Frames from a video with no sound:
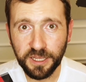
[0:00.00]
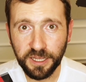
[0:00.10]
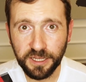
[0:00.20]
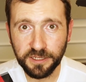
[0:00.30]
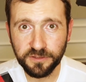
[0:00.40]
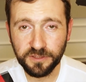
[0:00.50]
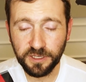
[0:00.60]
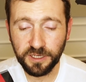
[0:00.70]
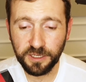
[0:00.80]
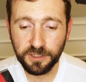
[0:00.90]
And
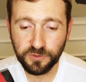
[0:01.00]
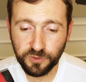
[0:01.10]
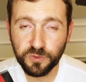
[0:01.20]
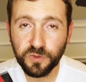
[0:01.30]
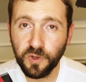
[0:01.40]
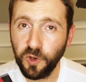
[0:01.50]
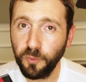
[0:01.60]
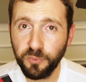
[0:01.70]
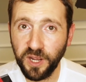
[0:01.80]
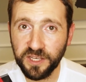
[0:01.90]
due to the
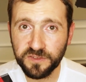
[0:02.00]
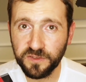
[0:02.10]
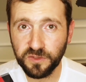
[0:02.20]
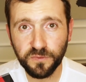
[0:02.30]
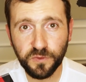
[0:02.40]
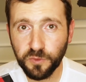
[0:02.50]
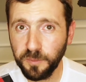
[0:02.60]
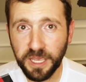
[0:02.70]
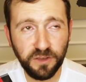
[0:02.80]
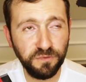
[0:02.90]
low prices, if you
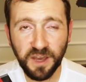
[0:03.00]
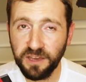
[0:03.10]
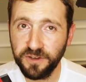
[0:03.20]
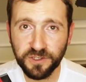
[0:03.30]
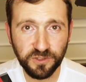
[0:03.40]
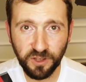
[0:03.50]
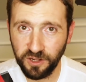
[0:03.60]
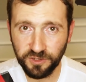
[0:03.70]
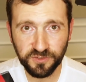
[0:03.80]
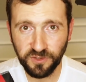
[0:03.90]
make
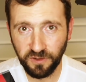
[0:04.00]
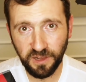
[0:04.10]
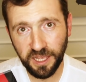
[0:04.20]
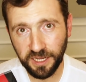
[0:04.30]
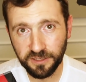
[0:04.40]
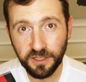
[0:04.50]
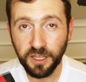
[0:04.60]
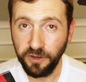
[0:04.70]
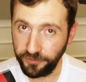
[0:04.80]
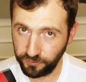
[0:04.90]
$500 online,
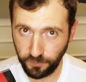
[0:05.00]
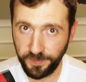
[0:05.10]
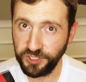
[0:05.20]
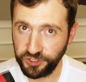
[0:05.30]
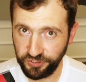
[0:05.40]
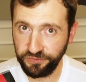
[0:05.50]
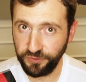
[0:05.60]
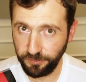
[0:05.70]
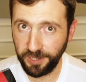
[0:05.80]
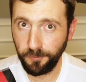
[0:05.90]
not to mention
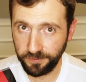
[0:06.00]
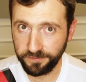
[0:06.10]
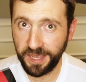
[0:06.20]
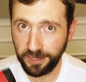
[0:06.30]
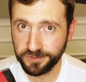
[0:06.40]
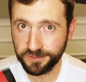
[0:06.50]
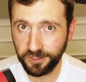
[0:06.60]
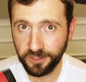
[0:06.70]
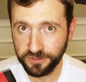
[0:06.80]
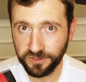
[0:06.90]
if you make
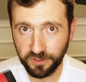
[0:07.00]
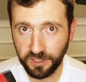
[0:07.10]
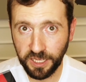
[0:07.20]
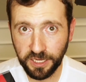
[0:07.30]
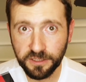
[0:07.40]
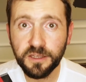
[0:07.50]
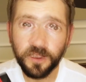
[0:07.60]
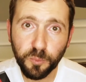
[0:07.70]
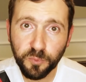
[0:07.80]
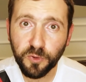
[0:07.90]
$1,000 online,
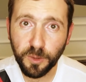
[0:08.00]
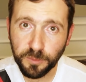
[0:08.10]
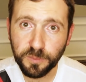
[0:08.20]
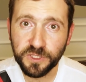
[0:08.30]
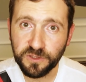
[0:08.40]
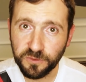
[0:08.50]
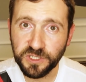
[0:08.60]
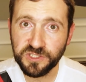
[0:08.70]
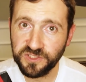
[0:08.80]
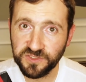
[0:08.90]
you're probably the
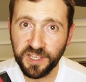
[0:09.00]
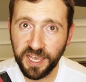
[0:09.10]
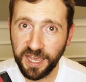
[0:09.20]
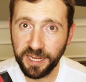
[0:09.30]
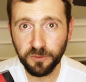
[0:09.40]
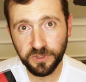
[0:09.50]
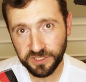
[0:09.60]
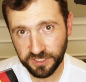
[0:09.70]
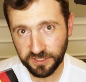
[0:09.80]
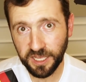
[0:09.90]
richest guy,
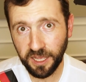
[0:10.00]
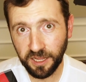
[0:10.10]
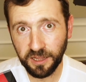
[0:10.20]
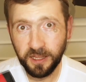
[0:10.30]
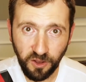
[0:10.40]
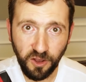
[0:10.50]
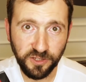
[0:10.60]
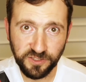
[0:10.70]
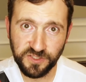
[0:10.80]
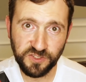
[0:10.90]
richest gal
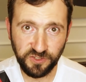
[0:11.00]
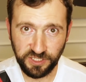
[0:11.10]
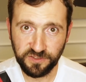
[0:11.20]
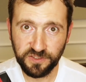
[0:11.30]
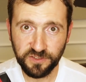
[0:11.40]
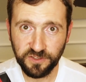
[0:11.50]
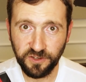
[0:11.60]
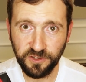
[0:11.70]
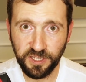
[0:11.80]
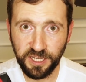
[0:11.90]
on the street.
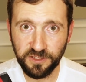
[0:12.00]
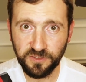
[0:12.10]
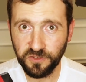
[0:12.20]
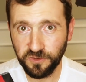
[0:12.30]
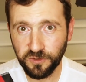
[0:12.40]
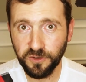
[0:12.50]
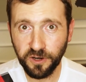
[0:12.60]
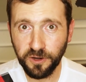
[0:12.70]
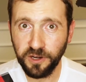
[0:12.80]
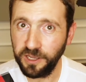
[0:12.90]
Okay, so
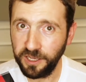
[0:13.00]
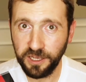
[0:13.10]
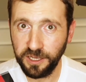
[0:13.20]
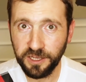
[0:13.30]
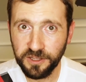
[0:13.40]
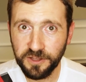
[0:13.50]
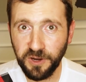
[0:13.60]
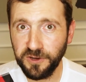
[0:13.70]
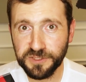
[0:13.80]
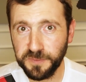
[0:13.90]
you're
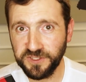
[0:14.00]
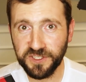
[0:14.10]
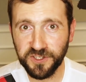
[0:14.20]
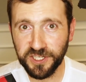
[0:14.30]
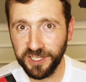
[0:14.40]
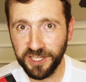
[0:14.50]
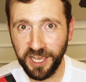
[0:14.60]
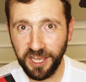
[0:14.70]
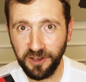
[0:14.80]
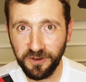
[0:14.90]
marriage material
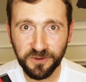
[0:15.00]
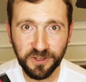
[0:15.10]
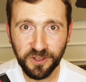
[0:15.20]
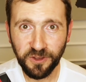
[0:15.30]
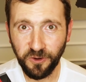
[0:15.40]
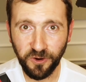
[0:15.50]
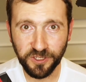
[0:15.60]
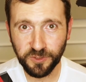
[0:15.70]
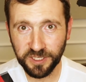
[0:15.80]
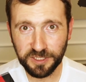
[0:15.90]
now,
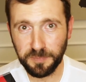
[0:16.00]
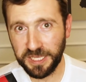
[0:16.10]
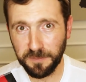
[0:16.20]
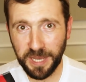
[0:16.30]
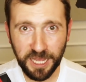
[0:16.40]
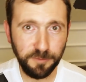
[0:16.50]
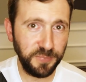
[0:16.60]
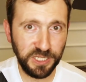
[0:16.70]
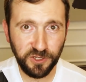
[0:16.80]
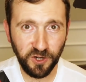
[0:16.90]
or you are the big man,
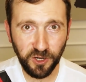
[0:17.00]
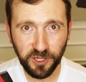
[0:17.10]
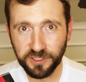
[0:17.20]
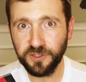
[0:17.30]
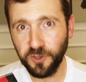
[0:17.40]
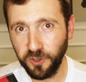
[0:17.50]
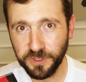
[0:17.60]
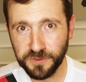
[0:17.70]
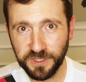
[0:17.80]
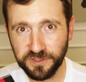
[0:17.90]
big girl that you
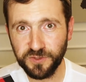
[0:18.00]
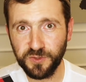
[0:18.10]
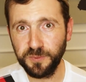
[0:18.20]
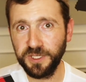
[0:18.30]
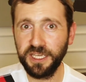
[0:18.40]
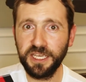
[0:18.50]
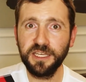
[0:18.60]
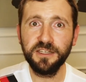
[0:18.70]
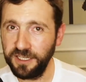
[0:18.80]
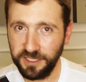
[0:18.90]
always wanted to
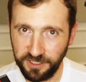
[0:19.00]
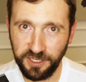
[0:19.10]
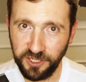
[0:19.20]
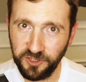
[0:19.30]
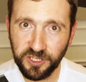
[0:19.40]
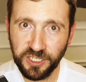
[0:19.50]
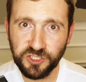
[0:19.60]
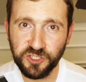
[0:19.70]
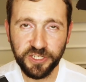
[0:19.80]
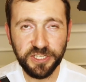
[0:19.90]
be in another
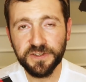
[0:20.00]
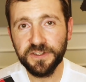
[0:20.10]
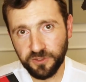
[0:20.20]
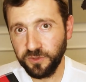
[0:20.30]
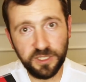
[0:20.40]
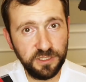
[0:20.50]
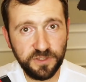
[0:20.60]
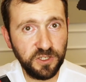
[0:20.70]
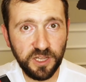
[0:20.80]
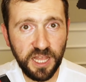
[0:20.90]
country, and you can live
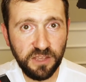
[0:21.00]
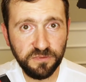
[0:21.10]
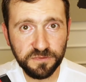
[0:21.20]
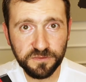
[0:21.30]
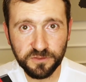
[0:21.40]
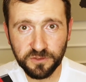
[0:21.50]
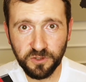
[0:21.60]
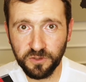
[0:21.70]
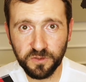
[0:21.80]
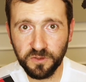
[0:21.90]
the good life.
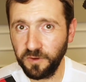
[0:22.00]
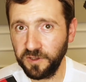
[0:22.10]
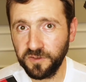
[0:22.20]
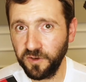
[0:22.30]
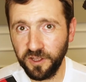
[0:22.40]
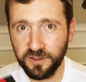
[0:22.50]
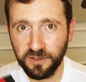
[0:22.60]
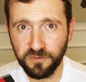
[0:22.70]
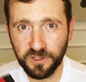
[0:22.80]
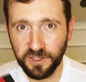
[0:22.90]
Go to the restaurant
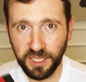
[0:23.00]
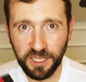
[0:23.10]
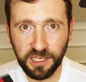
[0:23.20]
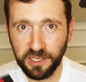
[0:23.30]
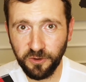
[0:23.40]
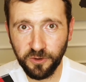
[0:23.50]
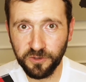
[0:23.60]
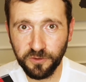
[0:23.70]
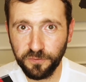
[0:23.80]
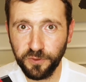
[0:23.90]
every day,
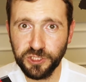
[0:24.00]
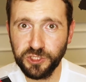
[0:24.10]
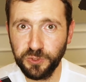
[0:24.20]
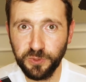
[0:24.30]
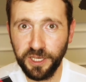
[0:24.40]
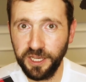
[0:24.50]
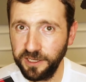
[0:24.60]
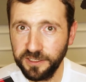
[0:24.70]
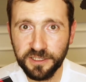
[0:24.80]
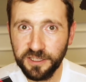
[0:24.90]
order a fresh
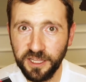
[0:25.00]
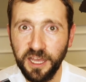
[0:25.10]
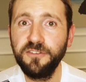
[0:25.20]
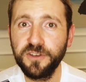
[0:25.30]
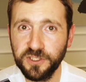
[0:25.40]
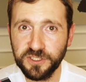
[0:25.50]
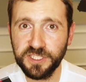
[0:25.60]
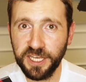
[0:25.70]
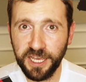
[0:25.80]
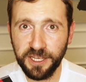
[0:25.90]
tuna, have a good
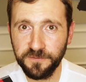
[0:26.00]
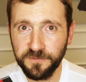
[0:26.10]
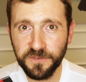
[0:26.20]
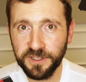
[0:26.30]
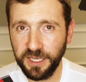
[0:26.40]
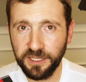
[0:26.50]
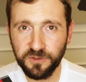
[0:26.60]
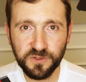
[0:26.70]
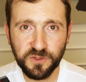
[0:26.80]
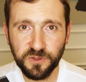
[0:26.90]
time, and
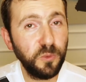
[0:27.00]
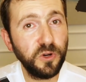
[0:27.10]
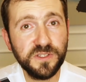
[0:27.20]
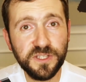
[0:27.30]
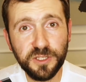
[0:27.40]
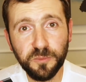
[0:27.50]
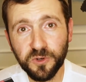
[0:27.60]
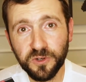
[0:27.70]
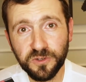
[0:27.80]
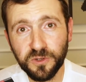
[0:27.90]
there's no worries
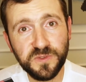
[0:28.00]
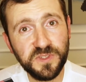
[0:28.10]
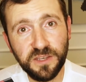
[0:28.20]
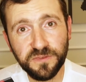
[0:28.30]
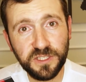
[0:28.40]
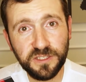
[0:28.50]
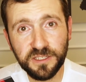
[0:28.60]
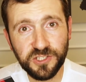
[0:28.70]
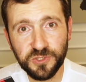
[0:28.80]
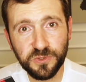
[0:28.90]
anymore, no
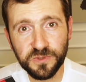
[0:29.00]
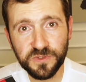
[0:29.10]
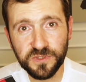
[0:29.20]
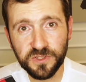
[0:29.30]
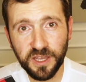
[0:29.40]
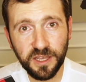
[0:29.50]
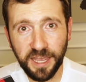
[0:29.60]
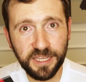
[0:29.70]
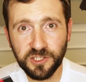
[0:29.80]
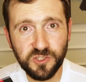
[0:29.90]
safety issues.
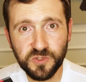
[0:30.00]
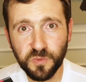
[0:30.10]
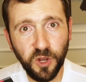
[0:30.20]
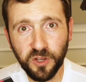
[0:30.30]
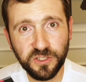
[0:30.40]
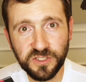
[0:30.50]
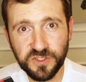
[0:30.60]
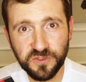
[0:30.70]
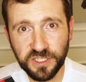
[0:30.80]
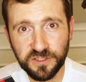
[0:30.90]
I can just walk on the
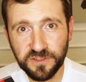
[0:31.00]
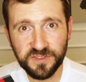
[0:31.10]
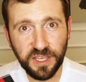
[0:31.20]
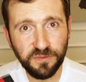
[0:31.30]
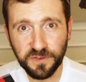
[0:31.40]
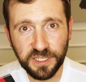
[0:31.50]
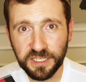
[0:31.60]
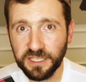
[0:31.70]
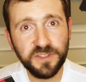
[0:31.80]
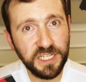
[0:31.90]
street safely,
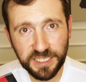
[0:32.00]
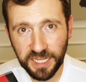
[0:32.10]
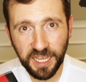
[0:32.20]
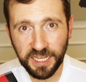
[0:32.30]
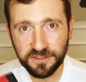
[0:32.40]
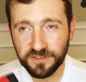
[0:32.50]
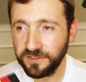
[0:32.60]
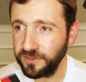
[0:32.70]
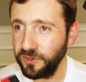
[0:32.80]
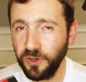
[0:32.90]
even at night.
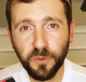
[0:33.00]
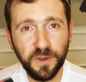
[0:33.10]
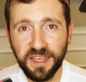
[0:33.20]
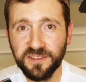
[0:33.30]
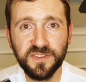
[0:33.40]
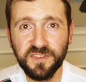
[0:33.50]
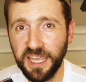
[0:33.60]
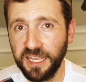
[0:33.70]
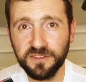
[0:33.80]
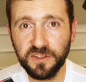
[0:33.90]
No
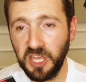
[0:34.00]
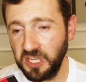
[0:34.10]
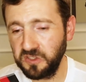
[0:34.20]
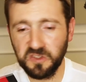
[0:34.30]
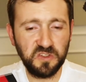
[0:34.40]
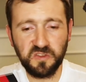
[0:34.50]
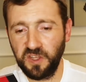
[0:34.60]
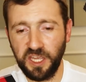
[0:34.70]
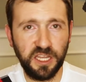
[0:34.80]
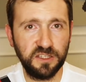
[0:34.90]
estate, gated
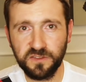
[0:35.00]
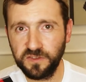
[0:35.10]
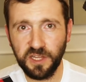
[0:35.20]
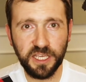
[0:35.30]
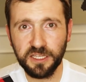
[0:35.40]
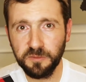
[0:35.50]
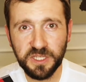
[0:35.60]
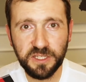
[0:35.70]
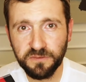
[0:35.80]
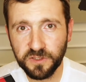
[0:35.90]
estates, like in
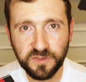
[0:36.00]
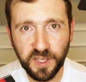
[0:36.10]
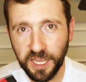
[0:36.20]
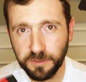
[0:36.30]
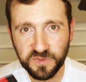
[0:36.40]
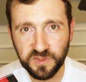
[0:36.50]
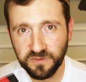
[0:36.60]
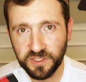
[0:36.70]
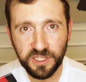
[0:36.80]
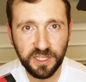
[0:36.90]
medieval times,
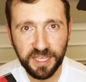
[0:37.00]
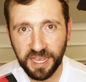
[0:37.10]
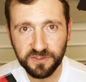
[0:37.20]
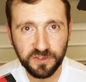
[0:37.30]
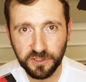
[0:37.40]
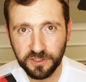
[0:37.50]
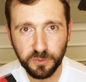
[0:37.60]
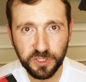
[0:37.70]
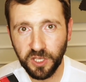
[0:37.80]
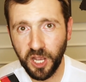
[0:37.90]
living in a castle
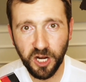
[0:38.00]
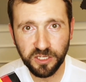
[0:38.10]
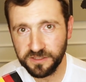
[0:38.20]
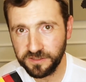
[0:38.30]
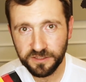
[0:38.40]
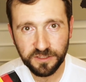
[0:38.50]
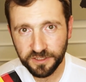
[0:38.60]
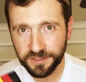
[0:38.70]
with guards.